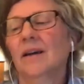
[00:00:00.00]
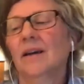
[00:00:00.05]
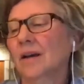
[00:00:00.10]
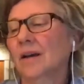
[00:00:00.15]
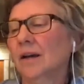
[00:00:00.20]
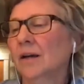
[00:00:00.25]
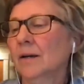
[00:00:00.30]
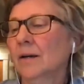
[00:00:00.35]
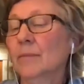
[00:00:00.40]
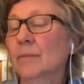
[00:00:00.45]

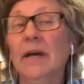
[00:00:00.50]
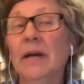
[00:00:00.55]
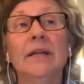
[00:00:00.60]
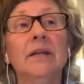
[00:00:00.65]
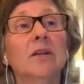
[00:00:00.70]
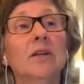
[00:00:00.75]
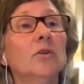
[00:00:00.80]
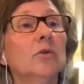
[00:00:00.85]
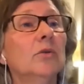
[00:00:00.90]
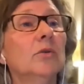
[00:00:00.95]
I
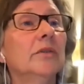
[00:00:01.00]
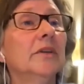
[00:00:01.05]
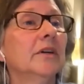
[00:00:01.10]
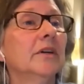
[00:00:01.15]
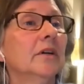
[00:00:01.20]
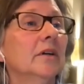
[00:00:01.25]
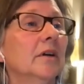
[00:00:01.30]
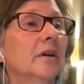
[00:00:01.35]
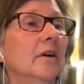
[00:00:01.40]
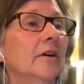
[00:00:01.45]
know
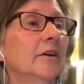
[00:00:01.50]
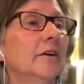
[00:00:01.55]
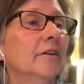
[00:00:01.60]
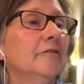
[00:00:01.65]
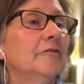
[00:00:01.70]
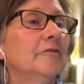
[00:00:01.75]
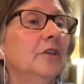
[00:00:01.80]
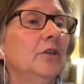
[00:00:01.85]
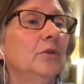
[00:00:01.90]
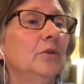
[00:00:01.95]
there are a
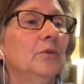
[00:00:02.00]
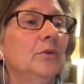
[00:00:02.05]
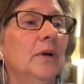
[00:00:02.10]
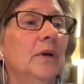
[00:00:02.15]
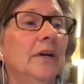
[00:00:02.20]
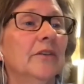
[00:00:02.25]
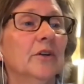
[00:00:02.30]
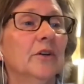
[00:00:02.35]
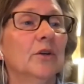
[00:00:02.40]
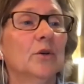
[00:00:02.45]
few
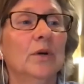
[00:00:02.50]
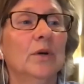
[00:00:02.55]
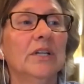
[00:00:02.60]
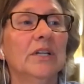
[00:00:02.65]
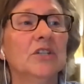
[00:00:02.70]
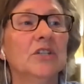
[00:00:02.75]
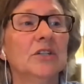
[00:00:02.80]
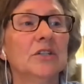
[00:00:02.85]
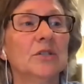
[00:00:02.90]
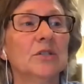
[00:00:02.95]
other
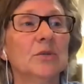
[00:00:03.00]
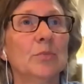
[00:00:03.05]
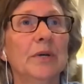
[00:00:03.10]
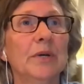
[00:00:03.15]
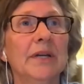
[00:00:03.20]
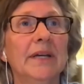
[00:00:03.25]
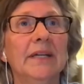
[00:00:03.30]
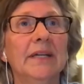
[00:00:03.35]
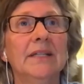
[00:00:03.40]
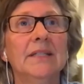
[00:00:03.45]
questions,
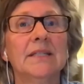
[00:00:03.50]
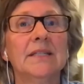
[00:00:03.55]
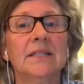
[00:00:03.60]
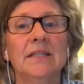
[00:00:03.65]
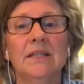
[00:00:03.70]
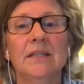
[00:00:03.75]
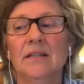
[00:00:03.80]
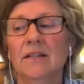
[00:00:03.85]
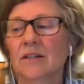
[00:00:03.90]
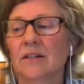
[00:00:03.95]
but I can
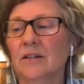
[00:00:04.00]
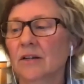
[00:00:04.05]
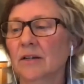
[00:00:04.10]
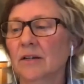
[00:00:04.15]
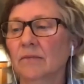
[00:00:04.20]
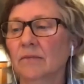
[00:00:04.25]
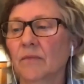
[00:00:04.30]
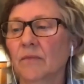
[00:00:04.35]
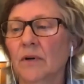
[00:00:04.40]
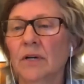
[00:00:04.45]
see that
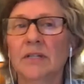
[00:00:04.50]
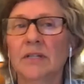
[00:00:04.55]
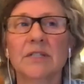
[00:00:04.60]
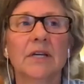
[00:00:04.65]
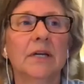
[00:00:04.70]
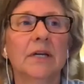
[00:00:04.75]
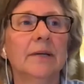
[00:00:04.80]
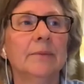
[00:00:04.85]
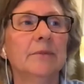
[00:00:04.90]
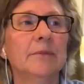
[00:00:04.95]
our
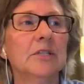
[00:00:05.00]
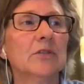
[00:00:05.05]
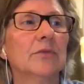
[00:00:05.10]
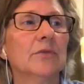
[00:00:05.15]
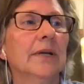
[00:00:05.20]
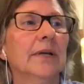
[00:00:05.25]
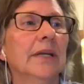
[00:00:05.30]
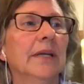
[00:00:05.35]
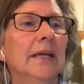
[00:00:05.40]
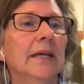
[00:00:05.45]
time is
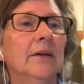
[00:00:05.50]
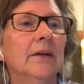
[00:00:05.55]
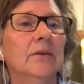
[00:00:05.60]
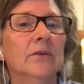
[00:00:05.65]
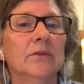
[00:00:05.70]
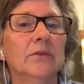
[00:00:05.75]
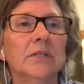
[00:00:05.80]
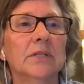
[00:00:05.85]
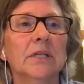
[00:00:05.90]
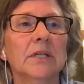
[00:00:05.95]
running
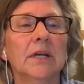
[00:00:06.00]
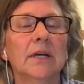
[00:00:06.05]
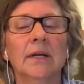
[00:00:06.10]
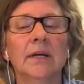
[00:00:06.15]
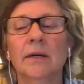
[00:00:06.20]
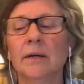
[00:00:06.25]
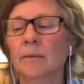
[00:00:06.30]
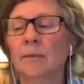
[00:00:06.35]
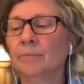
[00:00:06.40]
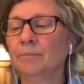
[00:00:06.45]
out.
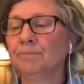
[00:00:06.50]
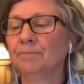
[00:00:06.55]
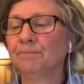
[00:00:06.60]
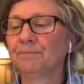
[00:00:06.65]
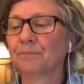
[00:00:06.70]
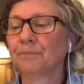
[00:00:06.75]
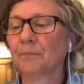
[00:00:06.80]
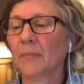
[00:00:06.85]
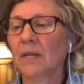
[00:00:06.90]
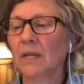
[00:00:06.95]

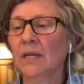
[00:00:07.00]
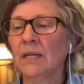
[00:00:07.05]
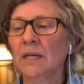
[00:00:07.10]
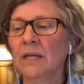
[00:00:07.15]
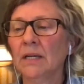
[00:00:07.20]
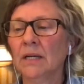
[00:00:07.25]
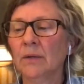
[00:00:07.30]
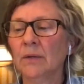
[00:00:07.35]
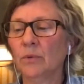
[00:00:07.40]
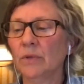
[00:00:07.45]

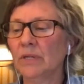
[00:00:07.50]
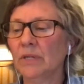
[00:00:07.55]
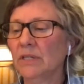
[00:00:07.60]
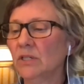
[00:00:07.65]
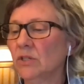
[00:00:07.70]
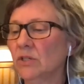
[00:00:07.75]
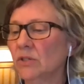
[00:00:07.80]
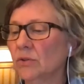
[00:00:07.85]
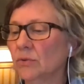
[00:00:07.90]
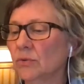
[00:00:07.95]
Again, I wanted
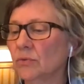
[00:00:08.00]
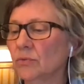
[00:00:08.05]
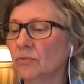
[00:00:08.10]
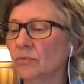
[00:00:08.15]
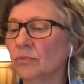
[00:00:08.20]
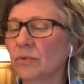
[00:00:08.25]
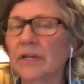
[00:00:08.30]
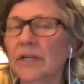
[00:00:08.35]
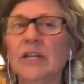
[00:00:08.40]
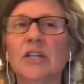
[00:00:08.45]
to
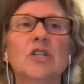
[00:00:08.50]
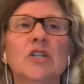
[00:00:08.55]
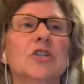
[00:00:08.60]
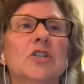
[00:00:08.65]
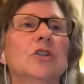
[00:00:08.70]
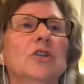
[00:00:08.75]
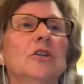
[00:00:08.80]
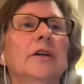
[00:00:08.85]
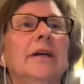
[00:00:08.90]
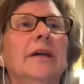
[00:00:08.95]

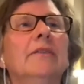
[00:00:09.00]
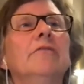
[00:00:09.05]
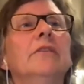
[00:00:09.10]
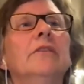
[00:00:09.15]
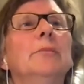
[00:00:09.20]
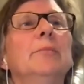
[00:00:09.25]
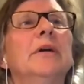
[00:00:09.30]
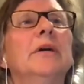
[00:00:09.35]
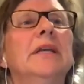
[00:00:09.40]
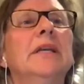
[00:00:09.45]
reassure
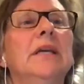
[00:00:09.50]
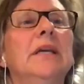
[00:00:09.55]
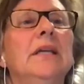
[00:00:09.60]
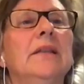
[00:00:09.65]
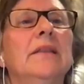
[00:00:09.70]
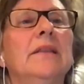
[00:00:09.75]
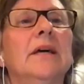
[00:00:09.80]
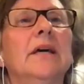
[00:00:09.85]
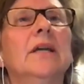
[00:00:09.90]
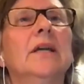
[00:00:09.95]
everybody
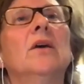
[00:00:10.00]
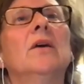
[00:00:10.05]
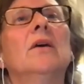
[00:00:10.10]
that